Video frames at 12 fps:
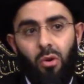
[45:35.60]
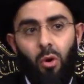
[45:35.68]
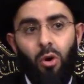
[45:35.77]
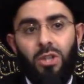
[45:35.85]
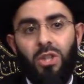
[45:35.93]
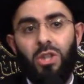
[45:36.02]

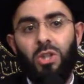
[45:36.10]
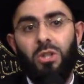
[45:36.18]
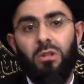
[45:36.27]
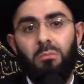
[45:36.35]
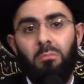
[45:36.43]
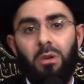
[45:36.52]
Or is
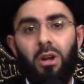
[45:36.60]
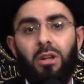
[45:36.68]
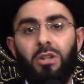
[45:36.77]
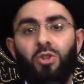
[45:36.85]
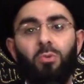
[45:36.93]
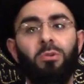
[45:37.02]
this
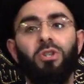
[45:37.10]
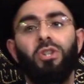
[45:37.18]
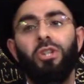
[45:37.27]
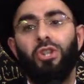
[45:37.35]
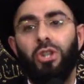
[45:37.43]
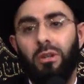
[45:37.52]
merely
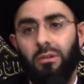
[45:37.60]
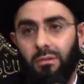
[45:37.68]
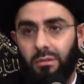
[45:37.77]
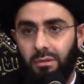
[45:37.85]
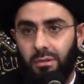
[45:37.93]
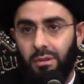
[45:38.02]

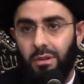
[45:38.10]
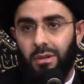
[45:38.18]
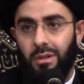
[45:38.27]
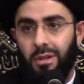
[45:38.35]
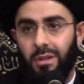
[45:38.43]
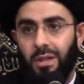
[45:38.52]
superstition?
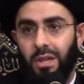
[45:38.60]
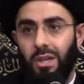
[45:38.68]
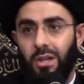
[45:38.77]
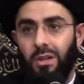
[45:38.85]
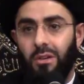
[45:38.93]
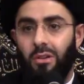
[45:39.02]

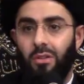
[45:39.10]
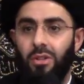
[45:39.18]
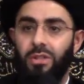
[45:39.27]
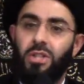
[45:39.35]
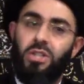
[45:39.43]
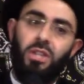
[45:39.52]

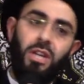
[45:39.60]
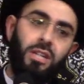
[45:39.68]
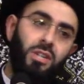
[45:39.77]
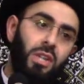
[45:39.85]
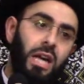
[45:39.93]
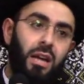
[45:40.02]
This is
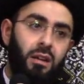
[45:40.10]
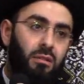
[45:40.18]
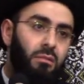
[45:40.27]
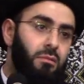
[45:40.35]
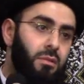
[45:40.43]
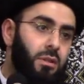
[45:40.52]
things
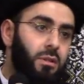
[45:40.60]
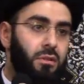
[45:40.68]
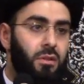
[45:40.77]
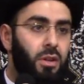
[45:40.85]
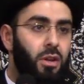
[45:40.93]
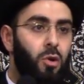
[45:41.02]
that,
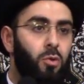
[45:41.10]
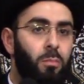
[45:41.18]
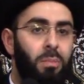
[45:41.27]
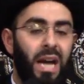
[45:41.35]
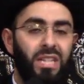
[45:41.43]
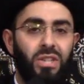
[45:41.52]

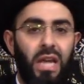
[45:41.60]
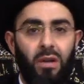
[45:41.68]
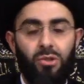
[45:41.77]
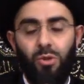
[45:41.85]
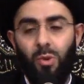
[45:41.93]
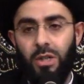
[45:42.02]
were passed
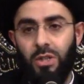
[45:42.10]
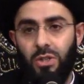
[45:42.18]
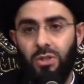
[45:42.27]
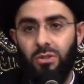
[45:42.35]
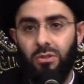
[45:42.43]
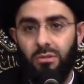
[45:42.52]
down to
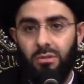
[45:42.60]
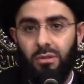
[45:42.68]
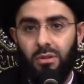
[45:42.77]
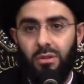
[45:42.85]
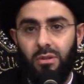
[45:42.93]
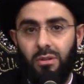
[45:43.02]
us
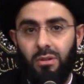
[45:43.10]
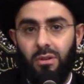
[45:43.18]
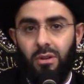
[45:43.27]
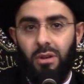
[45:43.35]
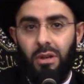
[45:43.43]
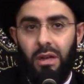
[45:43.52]

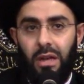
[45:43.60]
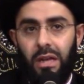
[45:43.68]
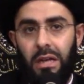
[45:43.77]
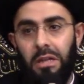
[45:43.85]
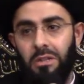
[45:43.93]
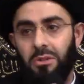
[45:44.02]

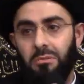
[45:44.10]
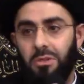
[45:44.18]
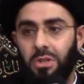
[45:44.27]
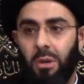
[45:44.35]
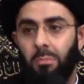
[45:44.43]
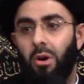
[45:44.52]
in
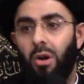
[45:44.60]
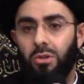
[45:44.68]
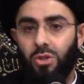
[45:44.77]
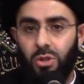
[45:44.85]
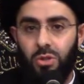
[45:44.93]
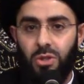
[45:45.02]
some
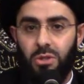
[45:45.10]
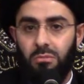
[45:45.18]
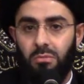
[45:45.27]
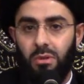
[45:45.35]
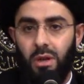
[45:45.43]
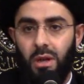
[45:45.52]

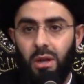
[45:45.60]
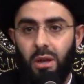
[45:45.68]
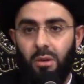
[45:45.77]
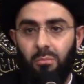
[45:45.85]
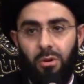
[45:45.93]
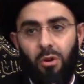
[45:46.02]
cultures,
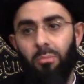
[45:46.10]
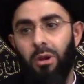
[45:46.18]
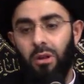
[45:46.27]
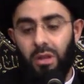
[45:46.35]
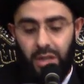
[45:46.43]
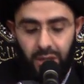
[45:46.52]
but are
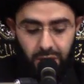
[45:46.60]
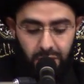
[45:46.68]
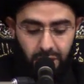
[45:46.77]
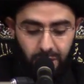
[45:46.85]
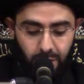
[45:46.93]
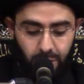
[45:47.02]

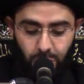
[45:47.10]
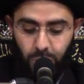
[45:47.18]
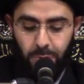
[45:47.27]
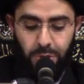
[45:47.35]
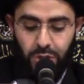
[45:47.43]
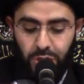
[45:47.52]
merely
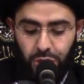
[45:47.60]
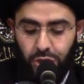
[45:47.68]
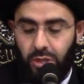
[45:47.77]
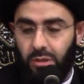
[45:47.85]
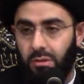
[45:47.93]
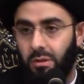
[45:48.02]

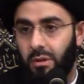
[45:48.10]
superstition.